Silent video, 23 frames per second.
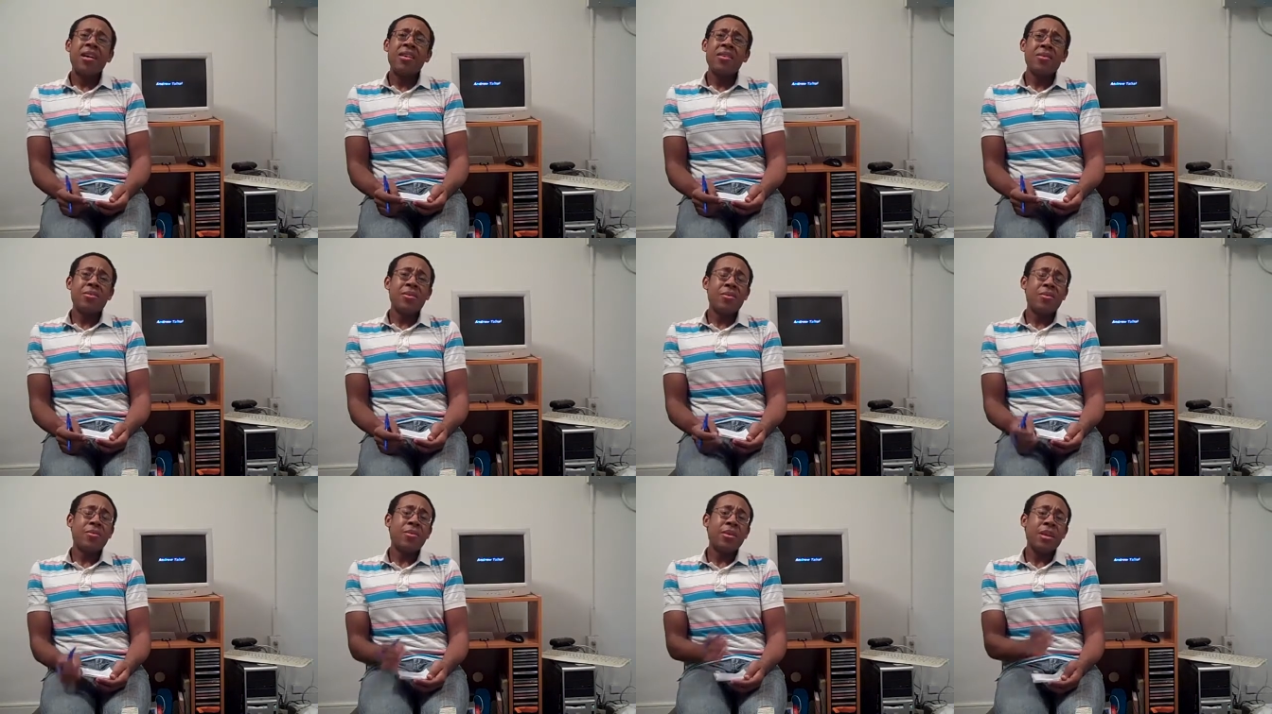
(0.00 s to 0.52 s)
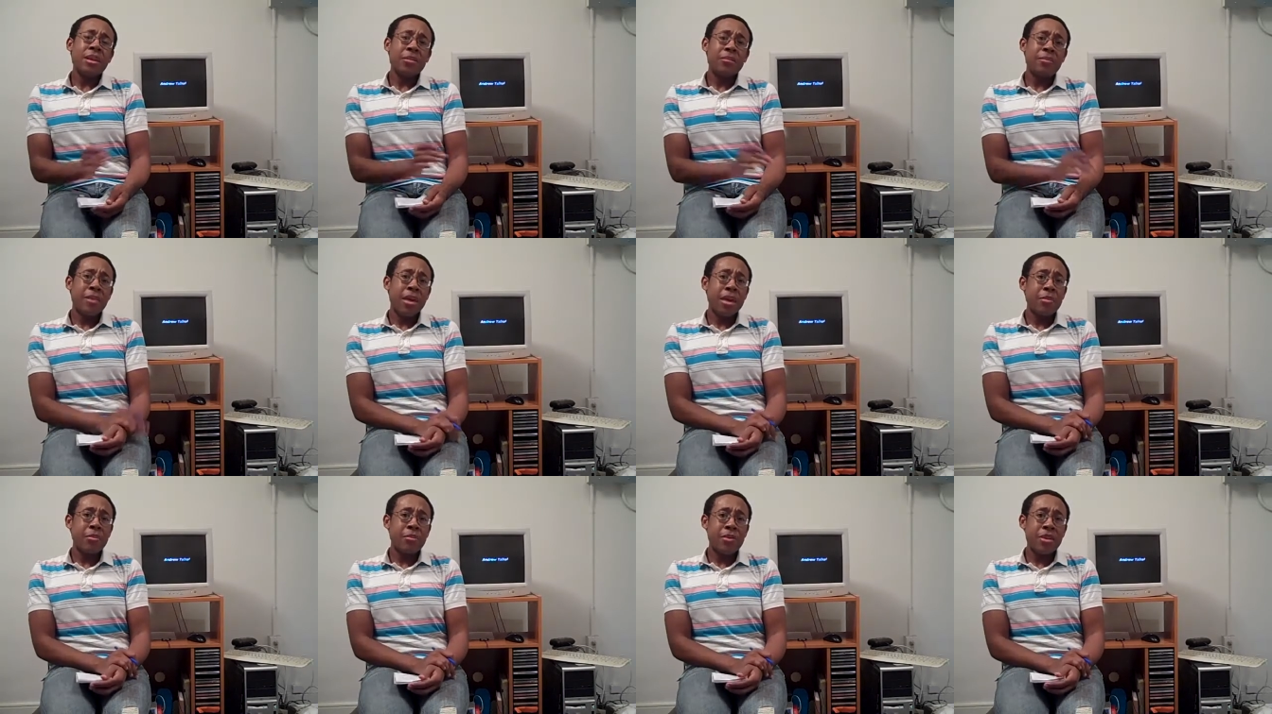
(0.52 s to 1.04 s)
Ooh, what a
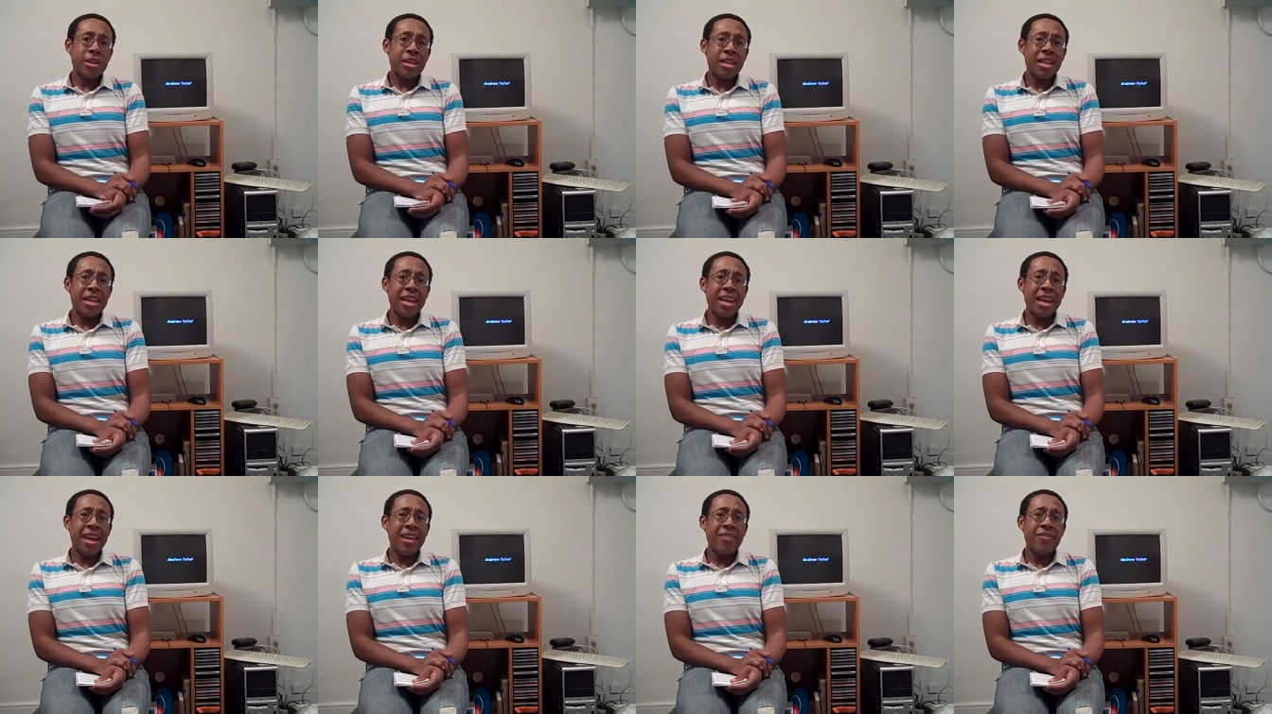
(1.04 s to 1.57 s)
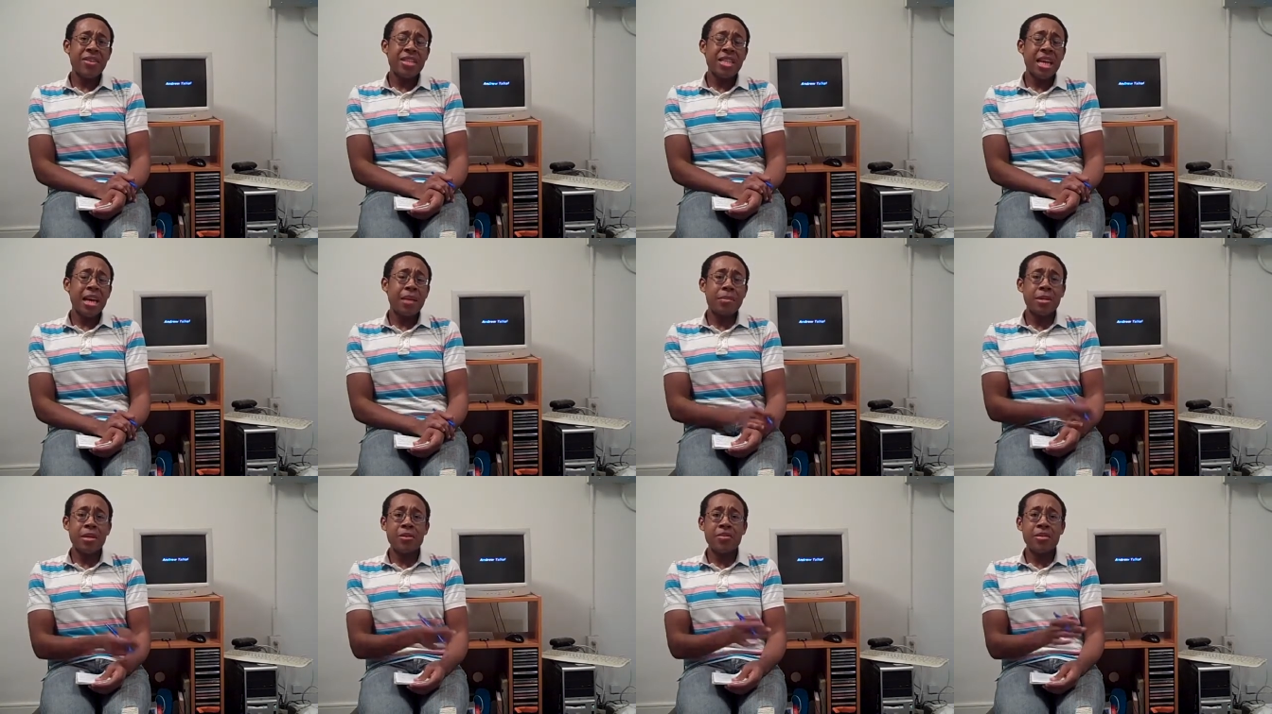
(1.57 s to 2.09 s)
memory. Every
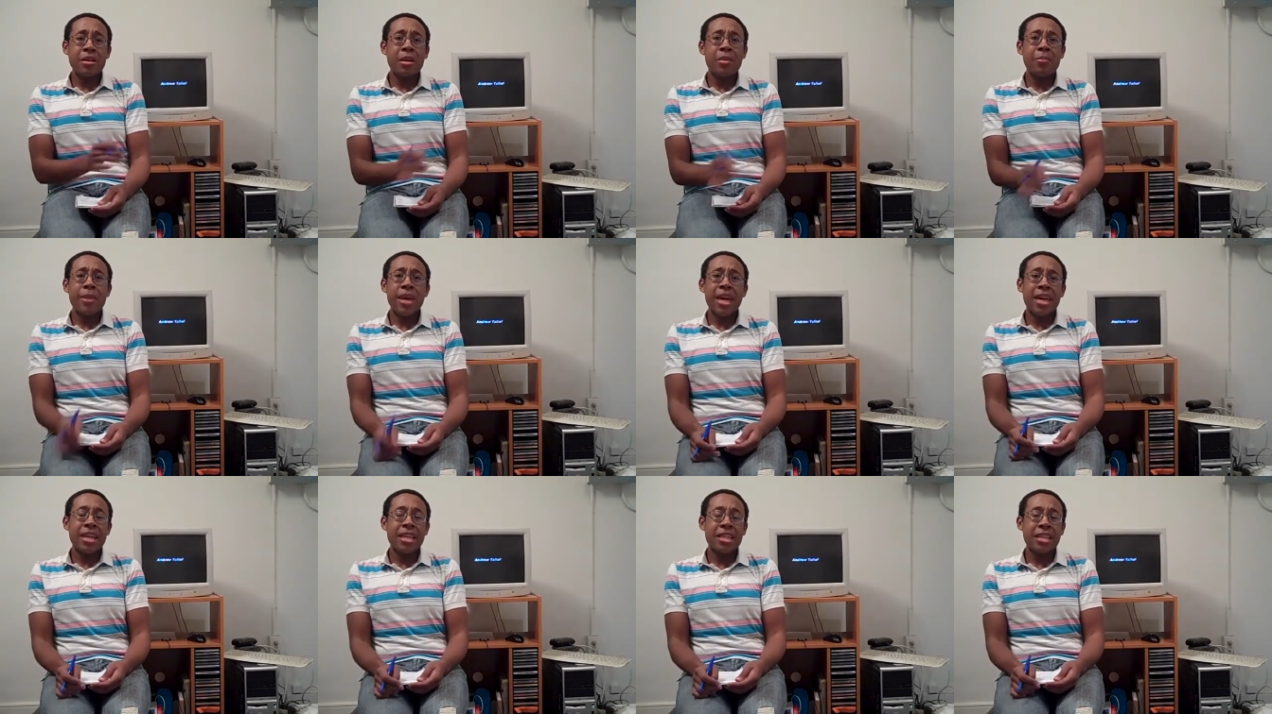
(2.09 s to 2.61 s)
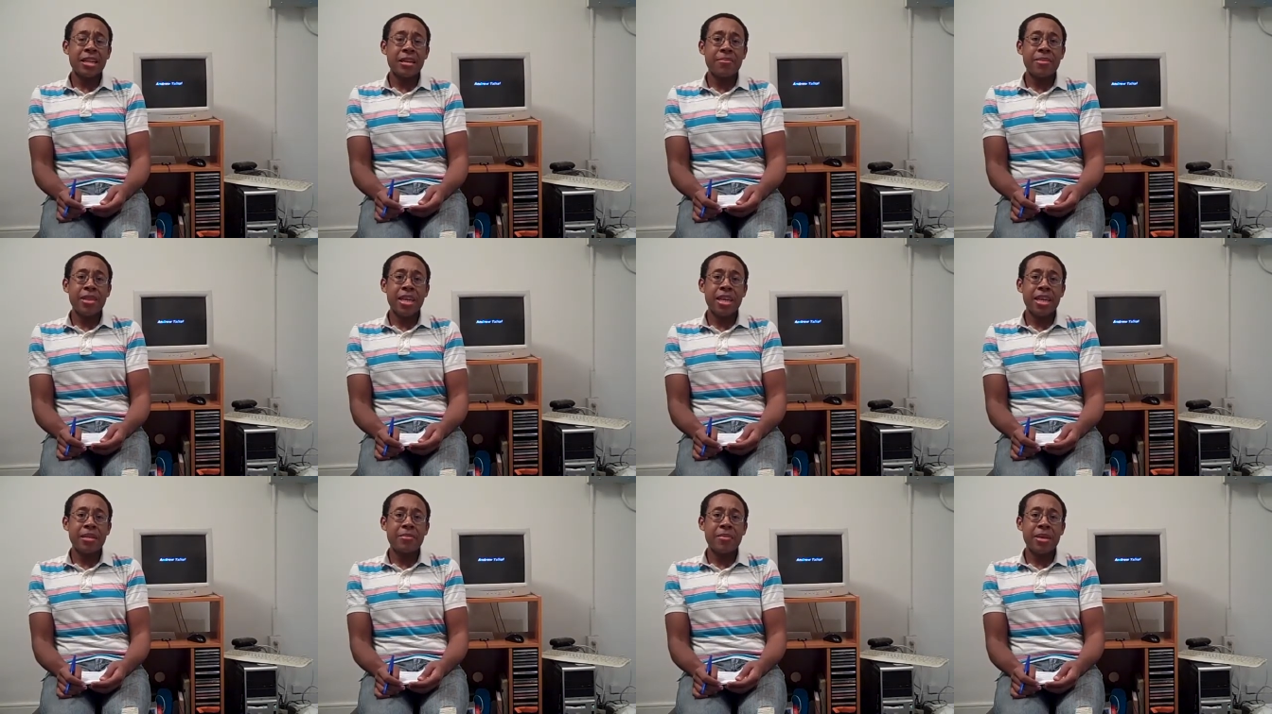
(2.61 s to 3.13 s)
time you're in your bathtub thinking